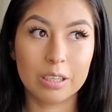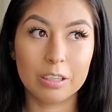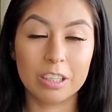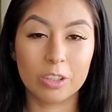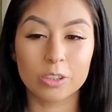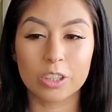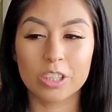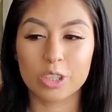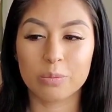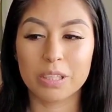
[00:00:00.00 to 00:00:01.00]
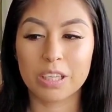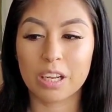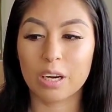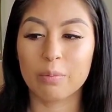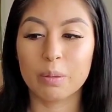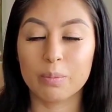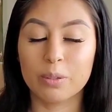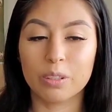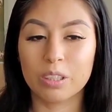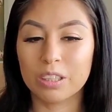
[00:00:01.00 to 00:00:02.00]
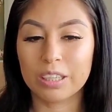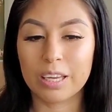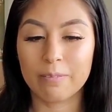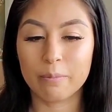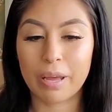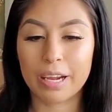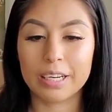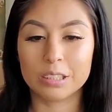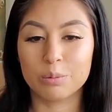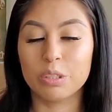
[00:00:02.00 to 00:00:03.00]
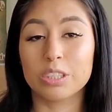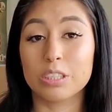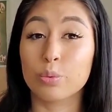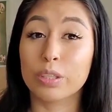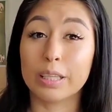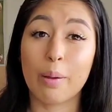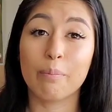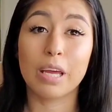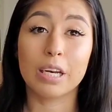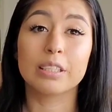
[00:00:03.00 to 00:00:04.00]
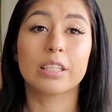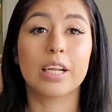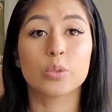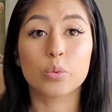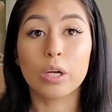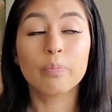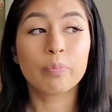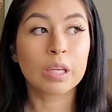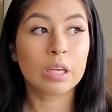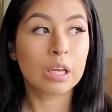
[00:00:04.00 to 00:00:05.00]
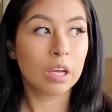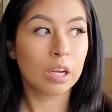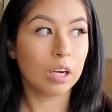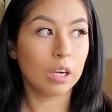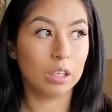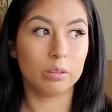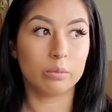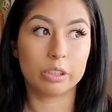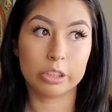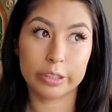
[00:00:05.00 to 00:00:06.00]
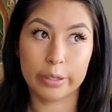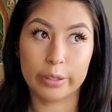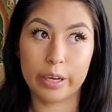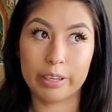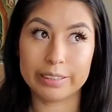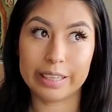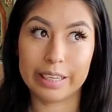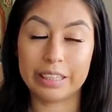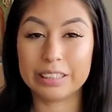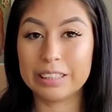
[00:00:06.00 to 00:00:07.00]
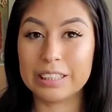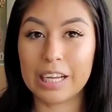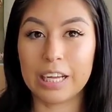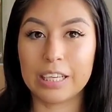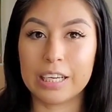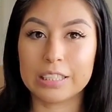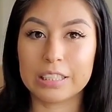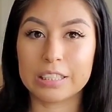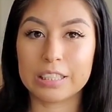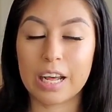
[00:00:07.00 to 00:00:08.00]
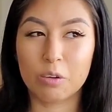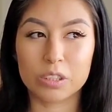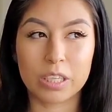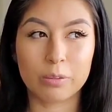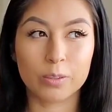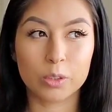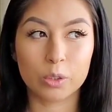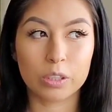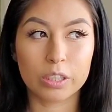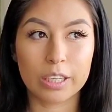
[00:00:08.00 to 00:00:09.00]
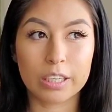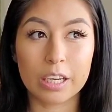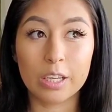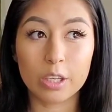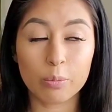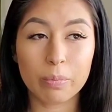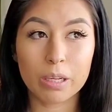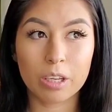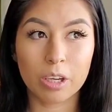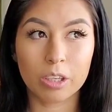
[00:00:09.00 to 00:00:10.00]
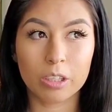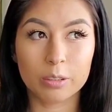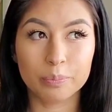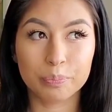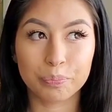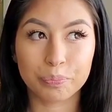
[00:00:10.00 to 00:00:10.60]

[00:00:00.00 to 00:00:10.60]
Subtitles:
and also they told me that a lot of people get bad experiences with that medicine as well. So I was like, I guess I was able to hold it in a little bit longer,